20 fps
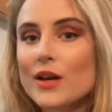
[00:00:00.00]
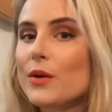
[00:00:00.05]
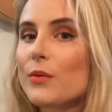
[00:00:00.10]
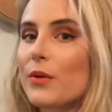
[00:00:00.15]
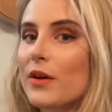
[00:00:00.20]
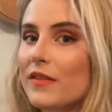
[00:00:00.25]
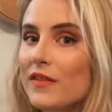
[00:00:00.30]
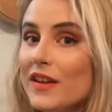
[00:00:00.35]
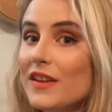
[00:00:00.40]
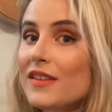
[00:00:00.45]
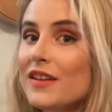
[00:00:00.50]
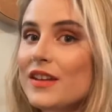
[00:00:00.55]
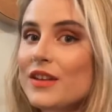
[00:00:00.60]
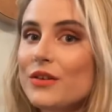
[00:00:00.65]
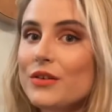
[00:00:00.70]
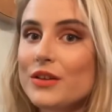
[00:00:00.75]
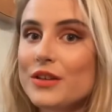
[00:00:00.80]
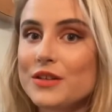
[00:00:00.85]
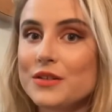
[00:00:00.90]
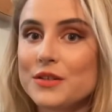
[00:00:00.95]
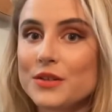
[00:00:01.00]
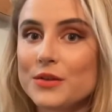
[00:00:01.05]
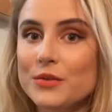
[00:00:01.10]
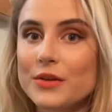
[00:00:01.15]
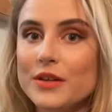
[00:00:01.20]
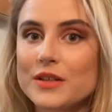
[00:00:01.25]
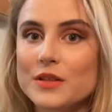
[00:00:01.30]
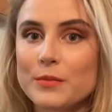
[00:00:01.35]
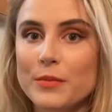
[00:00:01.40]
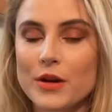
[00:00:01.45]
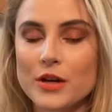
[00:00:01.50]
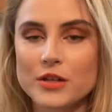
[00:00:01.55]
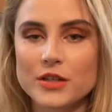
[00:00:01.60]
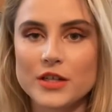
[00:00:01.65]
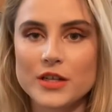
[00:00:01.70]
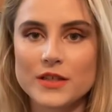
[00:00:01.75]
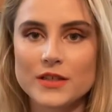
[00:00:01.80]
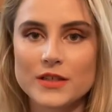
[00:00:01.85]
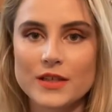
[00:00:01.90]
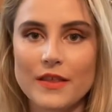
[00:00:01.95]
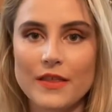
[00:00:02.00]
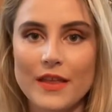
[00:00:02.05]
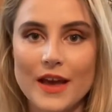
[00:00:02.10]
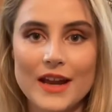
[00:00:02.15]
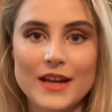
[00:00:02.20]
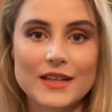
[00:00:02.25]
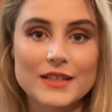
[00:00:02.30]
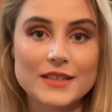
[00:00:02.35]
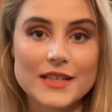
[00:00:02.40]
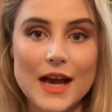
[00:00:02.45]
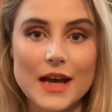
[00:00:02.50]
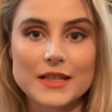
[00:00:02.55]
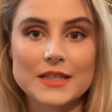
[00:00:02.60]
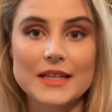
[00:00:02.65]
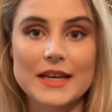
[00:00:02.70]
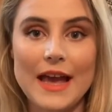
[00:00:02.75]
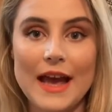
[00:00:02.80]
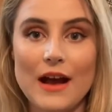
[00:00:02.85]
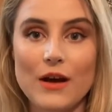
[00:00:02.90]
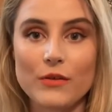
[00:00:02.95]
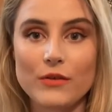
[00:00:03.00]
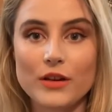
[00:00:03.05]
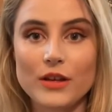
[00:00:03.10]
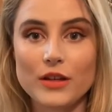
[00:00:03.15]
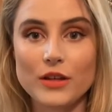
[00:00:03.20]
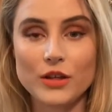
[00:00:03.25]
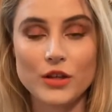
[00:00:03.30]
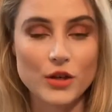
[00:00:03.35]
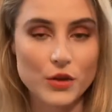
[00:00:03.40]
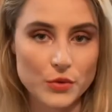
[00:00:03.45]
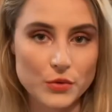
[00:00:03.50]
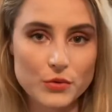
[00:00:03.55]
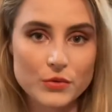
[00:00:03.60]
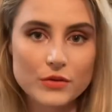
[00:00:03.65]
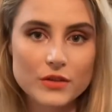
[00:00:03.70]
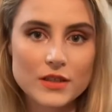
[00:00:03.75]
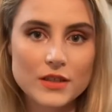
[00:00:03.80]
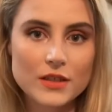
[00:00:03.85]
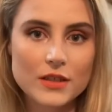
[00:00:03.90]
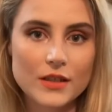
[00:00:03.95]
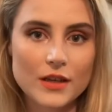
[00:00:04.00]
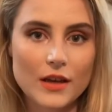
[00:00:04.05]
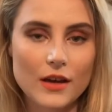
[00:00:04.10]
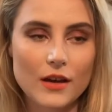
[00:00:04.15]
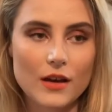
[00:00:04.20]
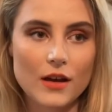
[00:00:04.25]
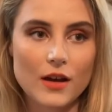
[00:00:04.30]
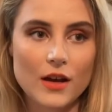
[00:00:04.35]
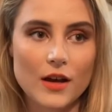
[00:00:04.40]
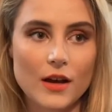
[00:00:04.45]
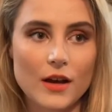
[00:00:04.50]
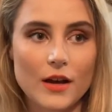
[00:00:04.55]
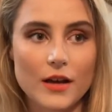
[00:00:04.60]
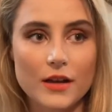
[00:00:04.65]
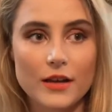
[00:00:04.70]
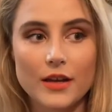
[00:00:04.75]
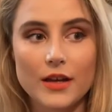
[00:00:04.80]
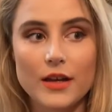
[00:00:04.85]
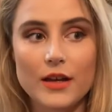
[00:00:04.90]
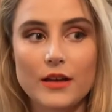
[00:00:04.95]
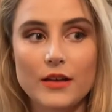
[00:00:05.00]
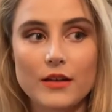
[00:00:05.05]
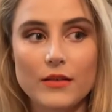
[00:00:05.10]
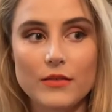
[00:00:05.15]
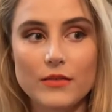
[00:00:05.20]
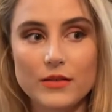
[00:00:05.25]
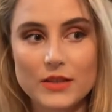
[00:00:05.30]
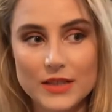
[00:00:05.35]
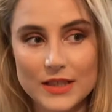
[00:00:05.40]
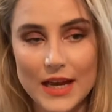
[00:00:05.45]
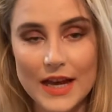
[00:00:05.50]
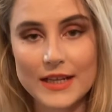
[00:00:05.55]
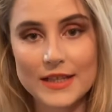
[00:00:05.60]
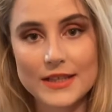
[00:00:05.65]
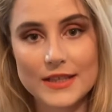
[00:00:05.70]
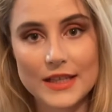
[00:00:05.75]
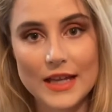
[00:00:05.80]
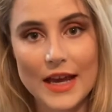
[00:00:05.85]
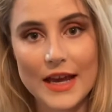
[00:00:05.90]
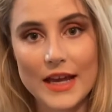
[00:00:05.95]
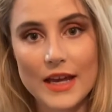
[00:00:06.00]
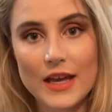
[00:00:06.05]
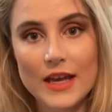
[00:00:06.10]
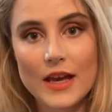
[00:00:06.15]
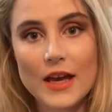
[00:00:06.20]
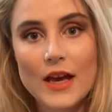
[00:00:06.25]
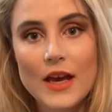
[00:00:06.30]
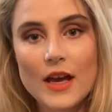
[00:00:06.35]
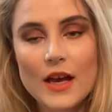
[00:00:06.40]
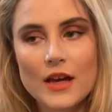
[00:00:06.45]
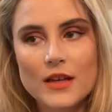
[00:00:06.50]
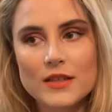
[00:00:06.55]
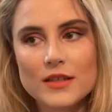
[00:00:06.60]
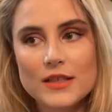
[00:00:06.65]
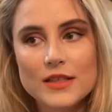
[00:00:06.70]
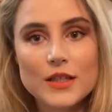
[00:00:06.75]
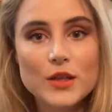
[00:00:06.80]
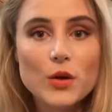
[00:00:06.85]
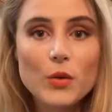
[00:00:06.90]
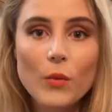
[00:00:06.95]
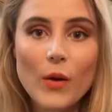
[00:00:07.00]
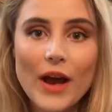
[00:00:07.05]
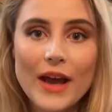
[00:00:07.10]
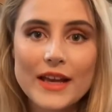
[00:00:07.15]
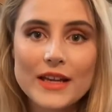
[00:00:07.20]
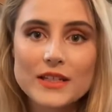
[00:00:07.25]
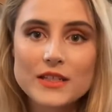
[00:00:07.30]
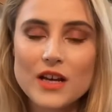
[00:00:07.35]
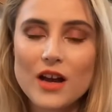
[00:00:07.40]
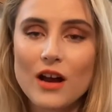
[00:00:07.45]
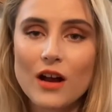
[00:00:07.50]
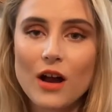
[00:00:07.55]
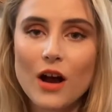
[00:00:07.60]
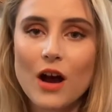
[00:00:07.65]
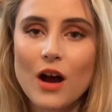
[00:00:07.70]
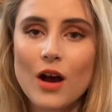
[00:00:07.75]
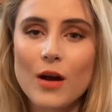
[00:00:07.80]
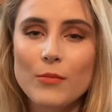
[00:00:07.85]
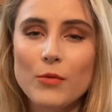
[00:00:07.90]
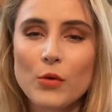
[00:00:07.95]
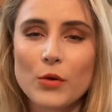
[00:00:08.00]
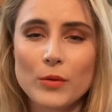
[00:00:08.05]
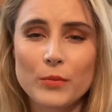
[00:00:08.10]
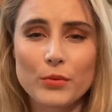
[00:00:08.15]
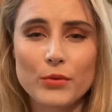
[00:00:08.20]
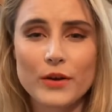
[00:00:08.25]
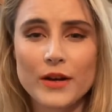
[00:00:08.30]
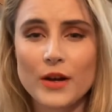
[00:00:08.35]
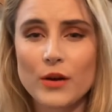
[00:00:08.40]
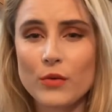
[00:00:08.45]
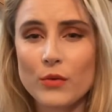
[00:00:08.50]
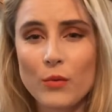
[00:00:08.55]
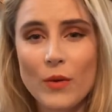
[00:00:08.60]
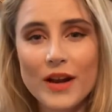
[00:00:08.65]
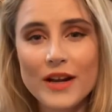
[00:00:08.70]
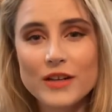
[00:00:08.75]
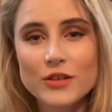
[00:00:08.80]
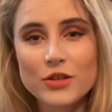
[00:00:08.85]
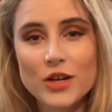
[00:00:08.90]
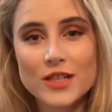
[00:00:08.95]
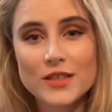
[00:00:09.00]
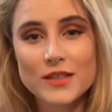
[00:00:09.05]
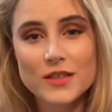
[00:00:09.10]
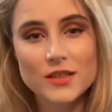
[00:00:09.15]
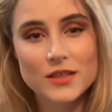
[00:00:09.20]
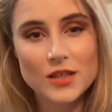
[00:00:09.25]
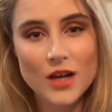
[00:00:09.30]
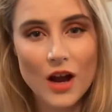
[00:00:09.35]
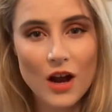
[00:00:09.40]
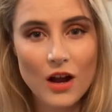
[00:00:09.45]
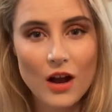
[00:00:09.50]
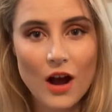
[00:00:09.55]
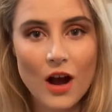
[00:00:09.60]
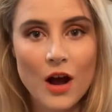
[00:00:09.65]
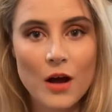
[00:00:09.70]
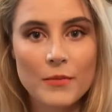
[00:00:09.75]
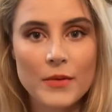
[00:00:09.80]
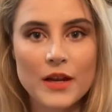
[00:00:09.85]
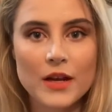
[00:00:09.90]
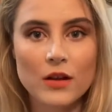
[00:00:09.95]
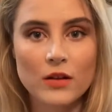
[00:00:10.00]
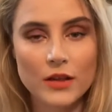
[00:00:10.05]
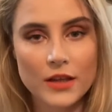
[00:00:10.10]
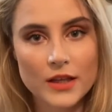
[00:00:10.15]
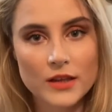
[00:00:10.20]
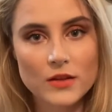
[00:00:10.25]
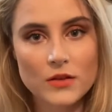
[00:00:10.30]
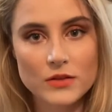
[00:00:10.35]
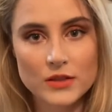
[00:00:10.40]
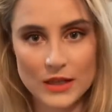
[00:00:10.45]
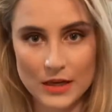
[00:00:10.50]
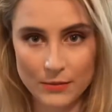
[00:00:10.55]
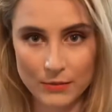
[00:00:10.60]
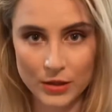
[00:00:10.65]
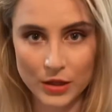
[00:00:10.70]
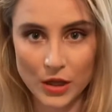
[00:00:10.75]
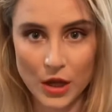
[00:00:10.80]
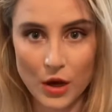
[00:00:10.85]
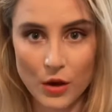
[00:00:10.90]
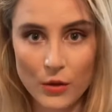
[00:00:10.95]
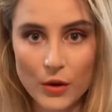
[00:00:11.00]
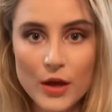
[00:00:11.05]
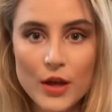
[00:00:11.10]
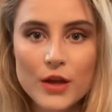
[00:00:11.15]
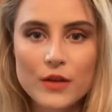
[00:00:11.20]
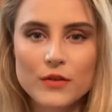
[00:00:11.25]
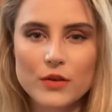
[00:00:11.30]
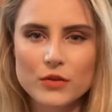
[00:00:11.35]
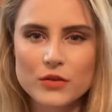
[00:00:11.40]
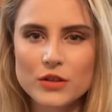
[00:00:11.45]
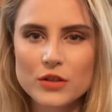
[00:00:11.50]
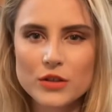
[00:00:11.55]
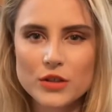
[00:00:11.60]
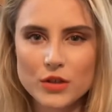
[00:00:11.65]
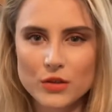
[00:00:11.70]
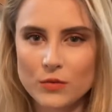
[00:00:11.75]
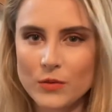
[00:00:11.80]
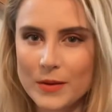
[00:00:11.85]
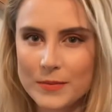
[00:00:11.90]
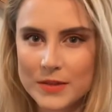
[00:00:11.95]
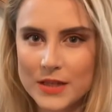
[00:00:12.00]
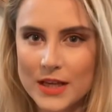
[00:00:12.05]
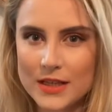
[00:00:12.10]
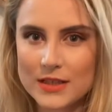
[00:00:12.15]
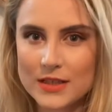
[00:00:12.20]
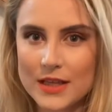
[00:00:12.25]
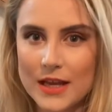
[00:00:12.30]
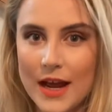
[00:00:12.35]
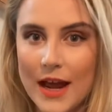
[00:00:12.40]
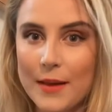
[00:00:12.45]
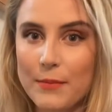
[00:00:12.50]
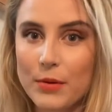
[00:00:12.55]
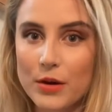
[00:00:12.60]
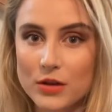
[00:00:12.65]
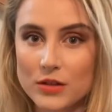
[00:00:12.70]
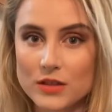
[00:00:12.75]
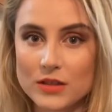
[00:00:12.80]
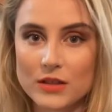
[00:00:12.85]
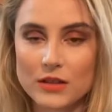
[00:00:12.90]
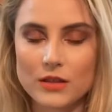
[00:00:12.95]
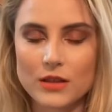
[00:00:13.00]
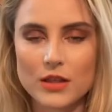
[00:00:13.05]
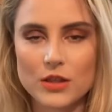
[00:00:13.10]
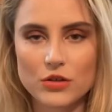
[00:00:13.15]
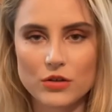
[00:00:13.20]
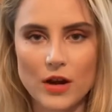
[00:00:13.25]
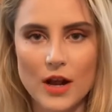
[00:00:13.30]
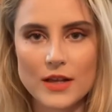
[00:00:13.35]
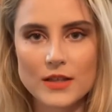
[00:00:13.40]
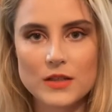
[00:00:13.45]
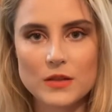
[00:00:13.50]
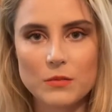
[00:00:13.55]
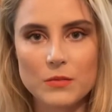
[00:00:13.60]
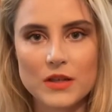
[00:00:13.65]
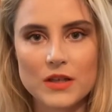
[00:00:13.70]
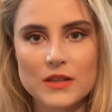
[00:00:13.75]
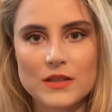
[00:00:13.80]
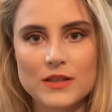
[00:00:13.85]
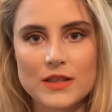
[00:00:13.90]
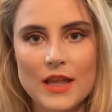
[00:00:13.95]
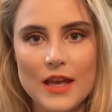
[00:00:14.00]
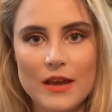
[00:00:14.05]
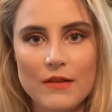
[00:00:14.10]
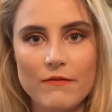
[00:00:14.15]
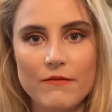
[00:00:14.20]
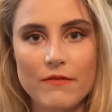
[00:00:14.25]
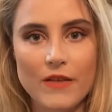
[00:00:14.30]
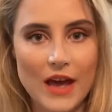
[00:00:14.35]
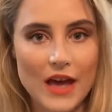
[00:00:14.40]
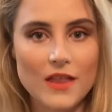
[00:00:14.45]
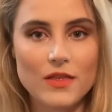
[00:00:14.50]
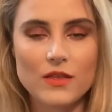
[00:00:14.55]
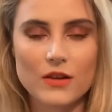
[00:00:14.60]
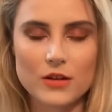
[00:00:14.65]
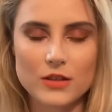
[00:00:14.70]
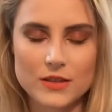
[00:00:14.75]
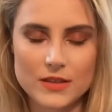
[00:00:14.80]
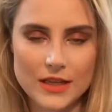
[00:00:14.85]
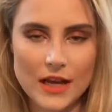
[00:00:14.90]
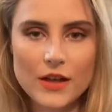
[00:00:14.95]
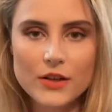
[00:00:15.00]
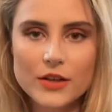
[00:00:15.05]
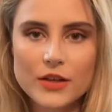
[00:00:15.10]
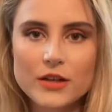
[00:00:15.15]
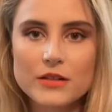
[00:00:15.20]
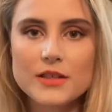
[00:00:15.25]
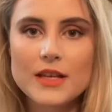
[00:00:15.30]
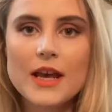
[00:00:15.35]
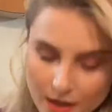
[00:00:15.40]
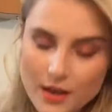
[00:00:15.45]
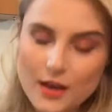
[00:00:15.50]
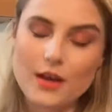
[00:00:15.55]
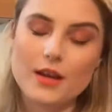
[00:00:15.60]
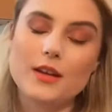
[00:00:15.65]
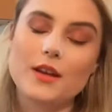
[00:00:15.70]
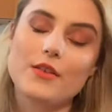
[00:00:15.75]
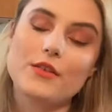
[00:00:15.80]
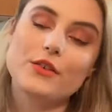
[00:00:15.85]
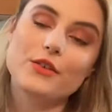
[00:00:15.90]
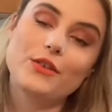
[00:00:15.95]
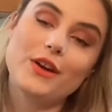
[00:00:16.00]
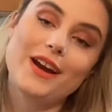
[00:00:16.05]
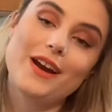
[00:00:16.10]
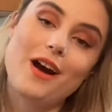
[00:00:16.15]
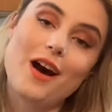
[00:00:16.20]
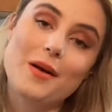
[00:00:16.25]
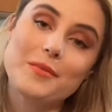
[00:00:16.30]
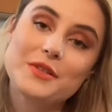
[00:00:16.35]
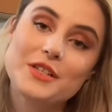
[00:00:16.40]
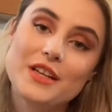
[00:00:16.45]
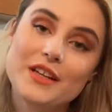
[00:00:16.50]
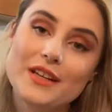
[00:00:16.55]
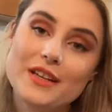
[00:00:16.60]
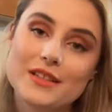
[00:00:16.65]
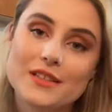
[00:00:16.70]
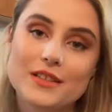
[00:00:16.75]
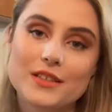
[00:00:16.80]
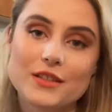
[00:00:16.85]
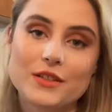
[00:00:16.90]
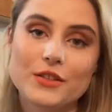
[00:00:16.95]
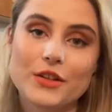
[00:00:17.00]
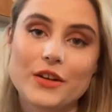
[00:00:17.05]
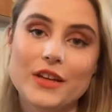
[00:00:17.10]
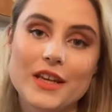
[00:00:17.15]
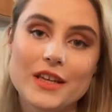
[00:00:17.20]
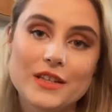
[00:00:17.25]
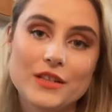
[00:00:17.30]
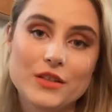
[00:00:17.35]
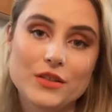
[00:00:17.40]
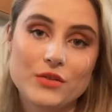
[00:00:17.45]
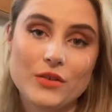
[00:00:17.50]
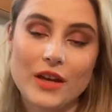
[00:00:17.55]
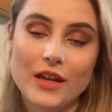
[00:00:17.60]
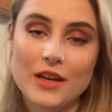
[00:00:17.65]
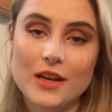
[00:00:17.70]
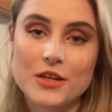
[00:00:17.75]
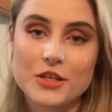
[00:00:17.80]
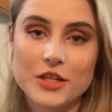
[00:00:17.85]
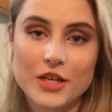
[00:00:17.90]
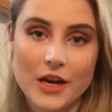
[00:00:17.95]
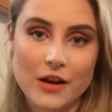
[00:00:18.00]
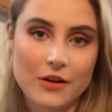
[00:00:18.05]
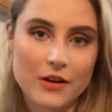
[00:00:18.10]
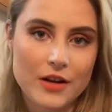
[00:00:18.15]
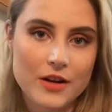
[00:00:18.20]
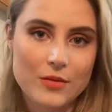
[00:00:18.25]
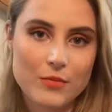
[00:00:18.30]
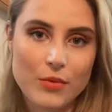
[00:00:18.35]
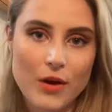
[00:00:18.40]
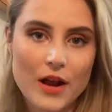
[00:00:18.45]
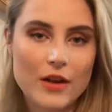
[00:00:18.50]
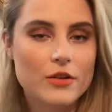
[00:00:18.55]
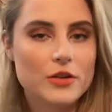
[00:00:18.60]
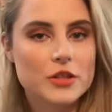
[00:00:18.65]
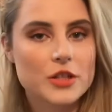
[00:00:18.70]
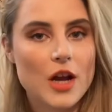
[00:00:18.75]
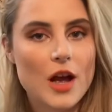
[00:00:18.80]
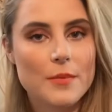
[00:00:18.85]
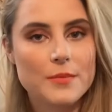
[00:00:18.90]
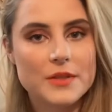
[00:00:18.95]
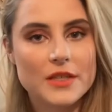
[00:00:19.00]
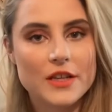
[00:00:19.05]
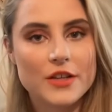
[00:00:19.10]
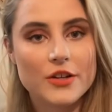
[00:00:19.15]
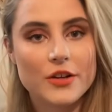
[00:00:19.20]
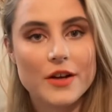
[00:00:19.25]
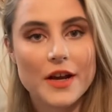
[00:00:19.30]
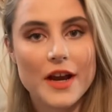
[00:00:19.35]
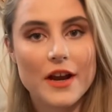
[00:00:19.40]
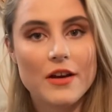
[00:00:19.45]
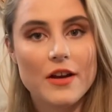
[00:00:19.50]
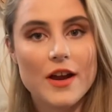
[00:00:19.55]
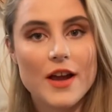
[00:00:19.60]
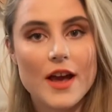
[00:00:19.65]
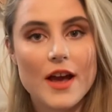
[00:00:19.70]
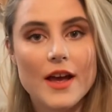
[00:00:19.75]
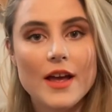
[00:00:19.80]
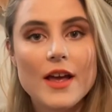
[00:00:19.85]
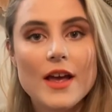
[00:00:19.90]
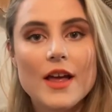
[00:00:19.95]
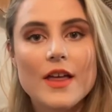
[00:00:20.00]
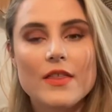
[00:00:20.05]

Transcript: one thing that you can do is purchase that exact gown used on sites like Stillwhite.com or preownedweddingdresses.com, and I'll link those down below. Those are two websites that I personally trust because they vet their sellers. Another great option is to look into any charity bridal shops in your area.